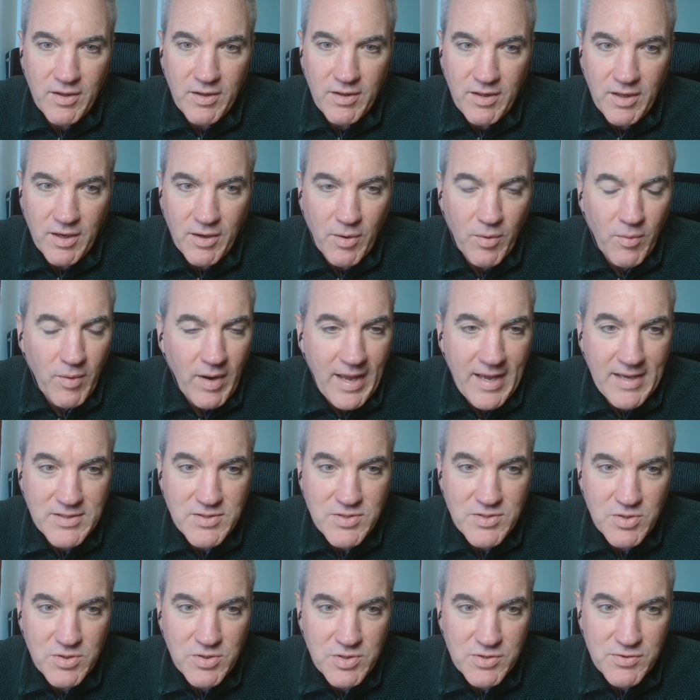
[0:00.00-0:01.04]

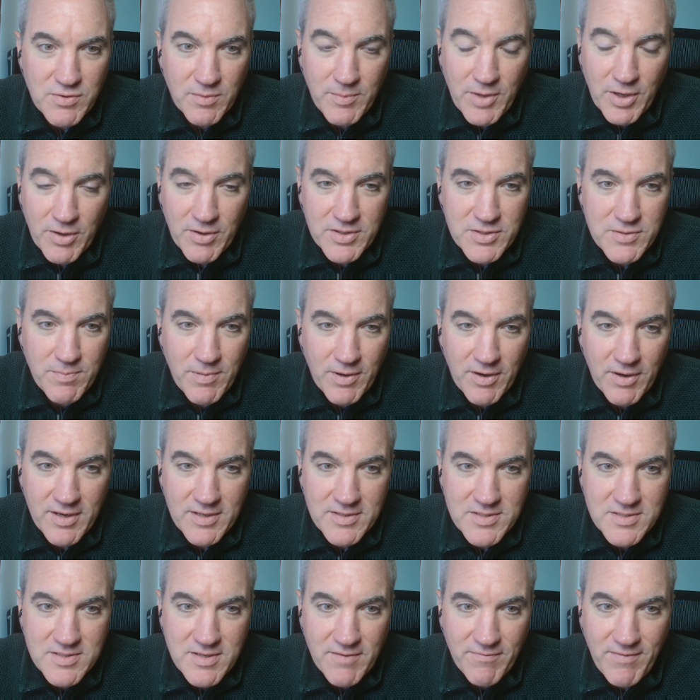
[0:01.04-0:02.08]
Hesus, from your
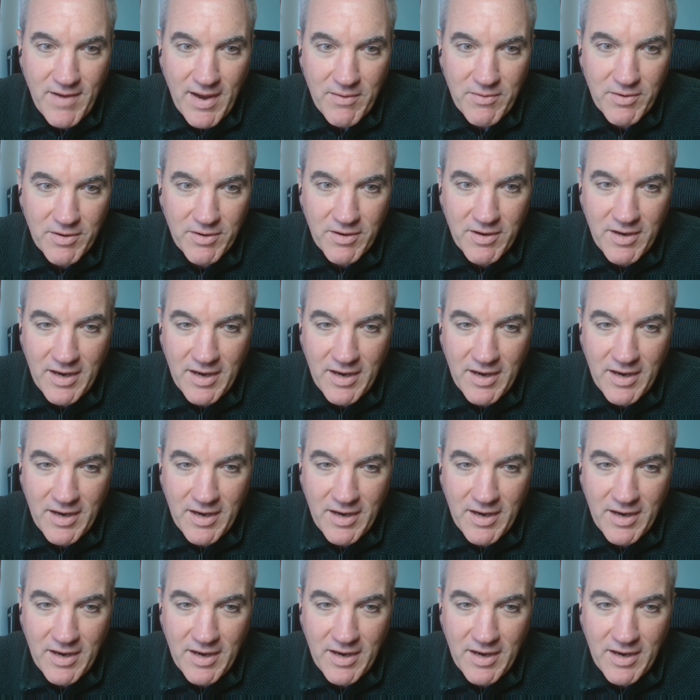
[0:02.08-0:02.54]
experience as a founder